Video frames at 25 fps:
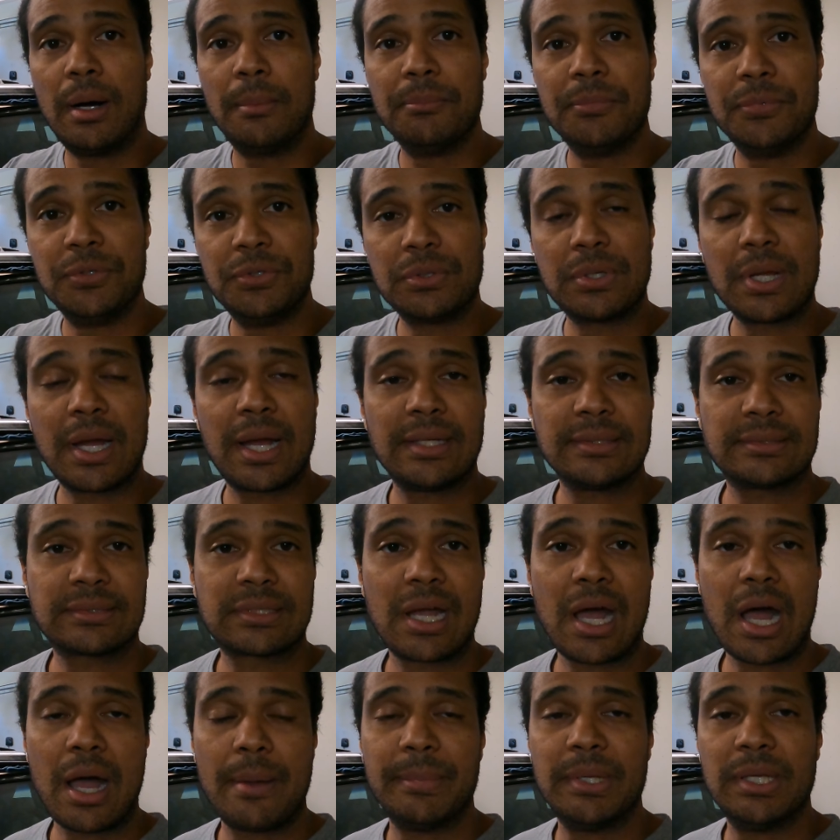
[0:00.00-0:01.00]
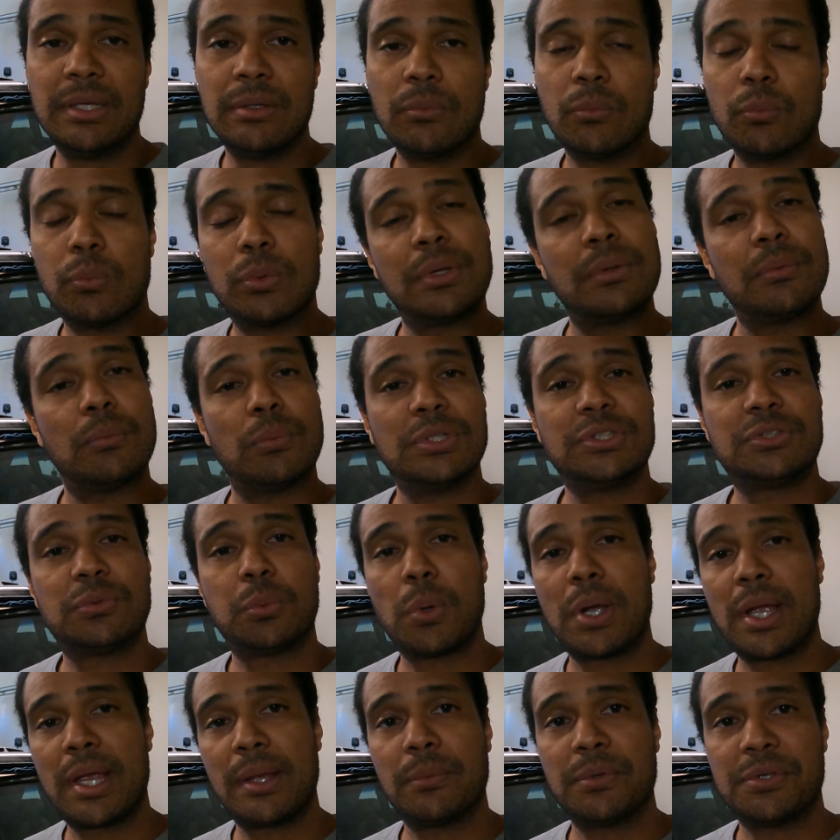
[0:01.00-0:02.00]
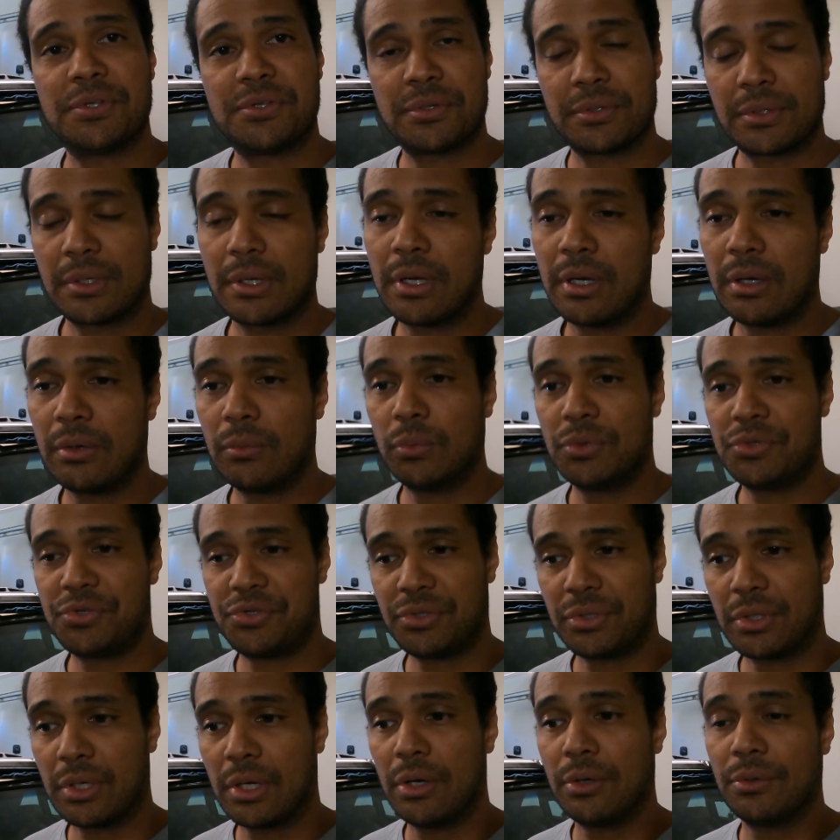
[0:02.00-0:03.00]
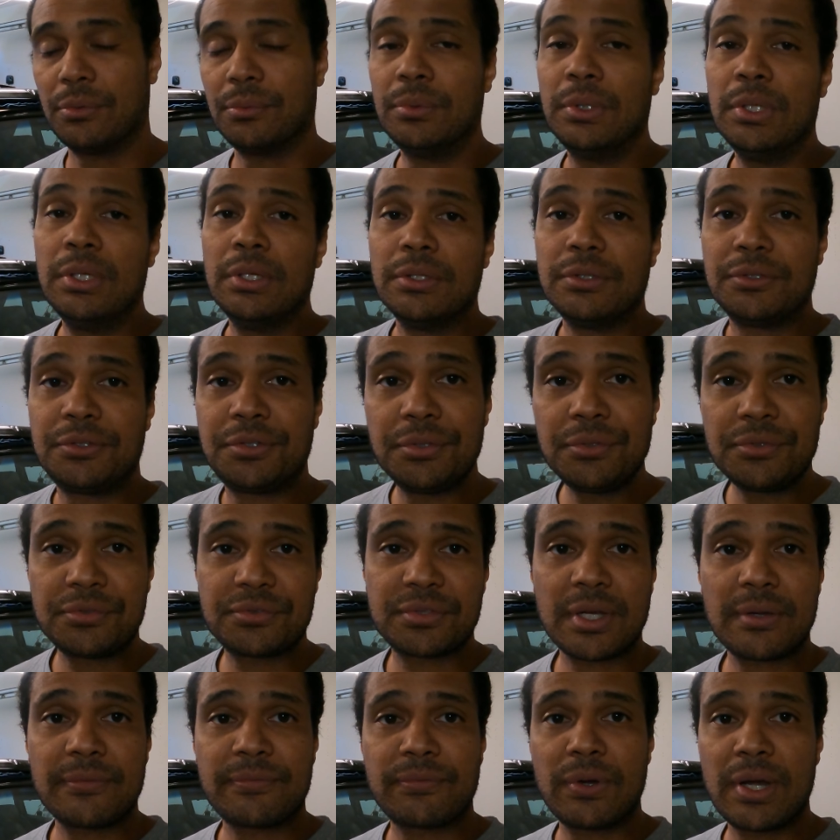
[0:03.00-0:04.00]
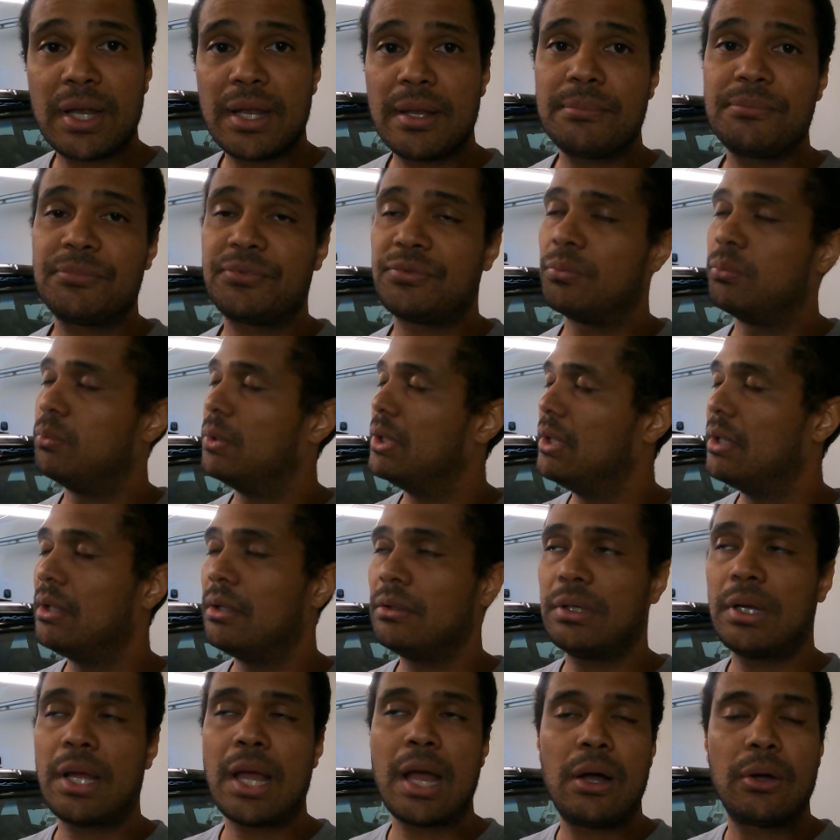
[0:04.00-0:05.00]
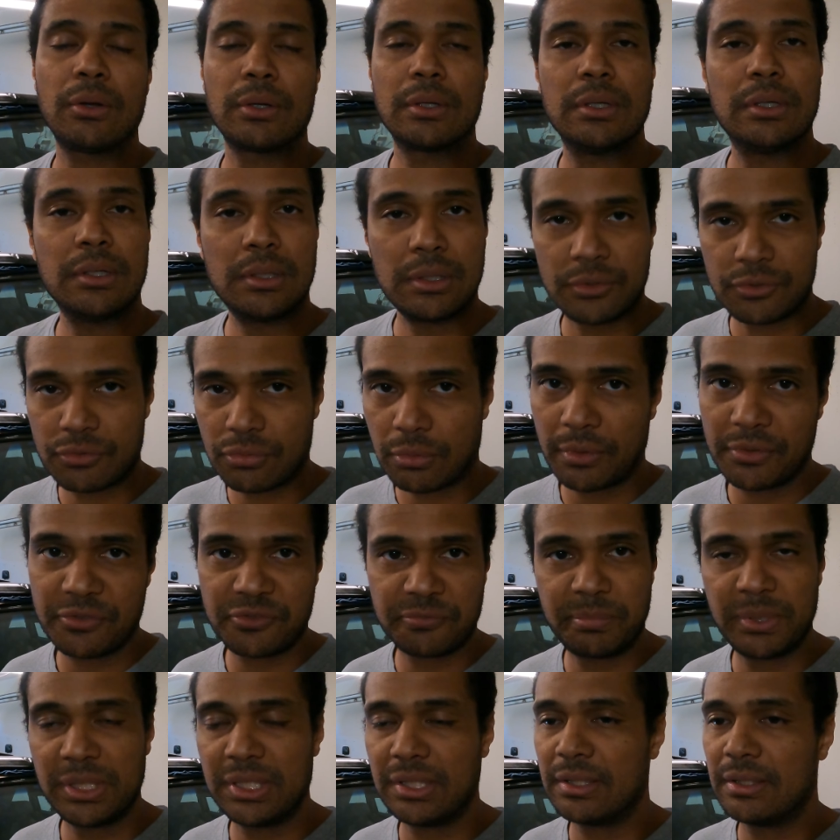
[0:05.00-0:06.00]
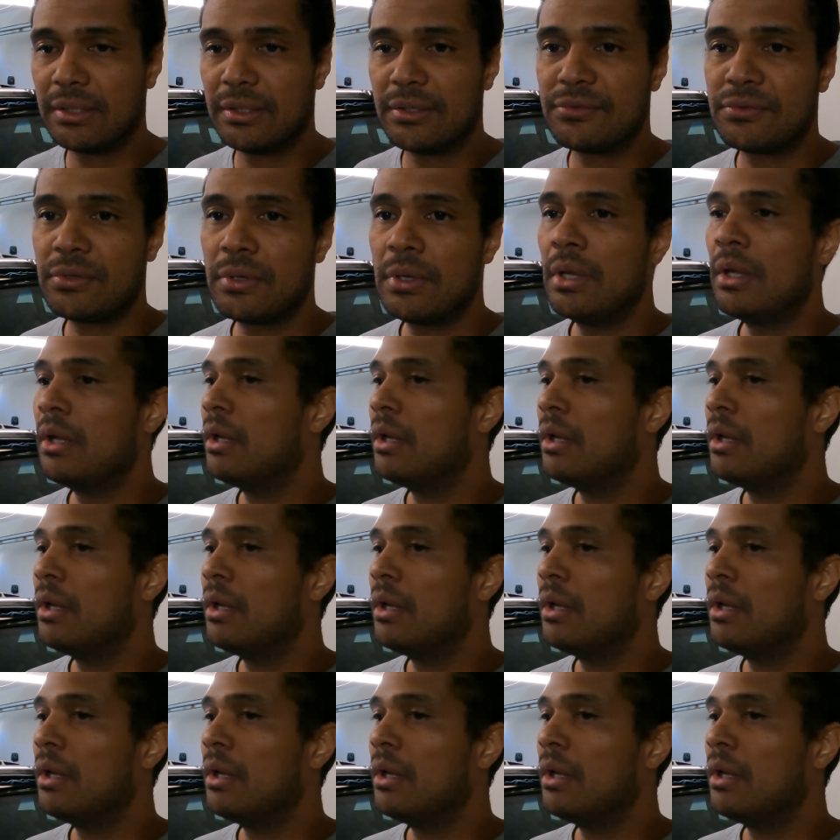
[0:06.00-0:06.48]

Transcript: you guys comment, which way would you go? Would you go 2 subframes? We know how good Detroit Speed is.